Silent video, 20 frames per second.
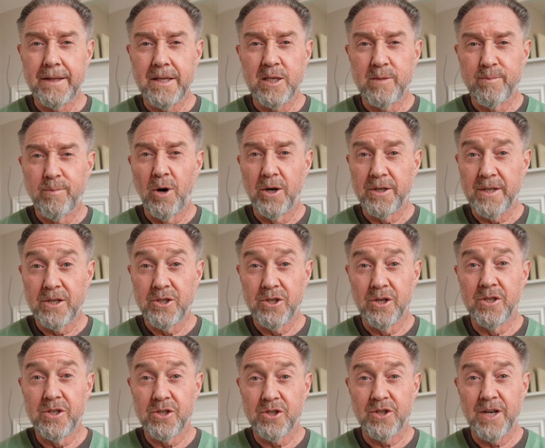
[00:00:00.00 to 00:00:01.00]
this point I
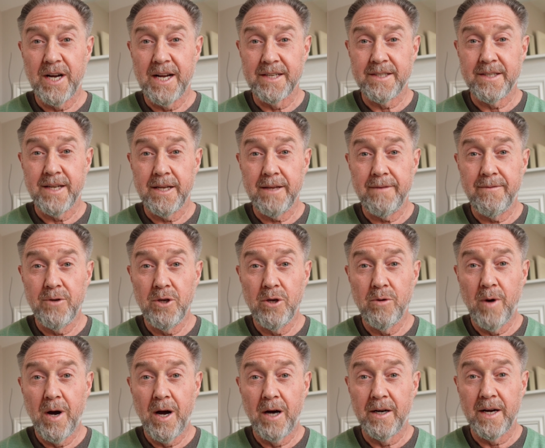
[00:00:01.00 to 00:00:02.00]
should stress that if you
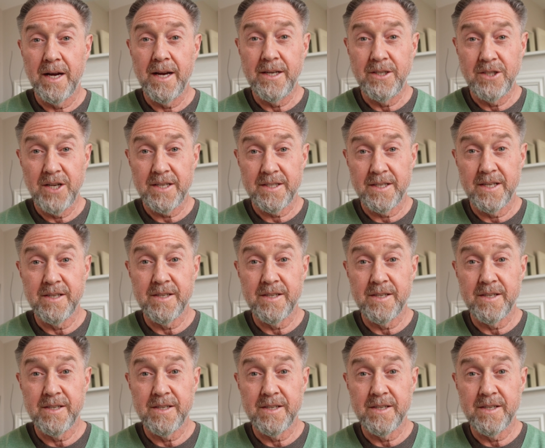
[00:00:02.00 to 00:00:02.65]
are just a